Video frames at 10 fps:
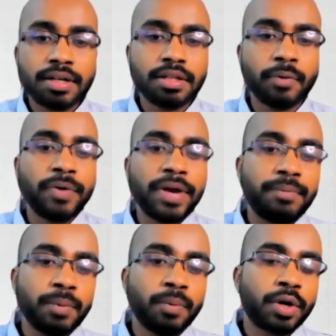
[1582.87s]
the way
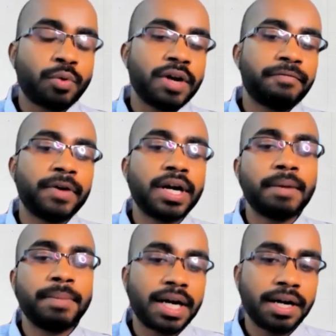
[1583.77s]
we work would have
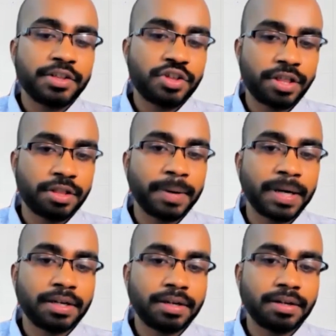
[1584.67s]
fundamentally changed by then.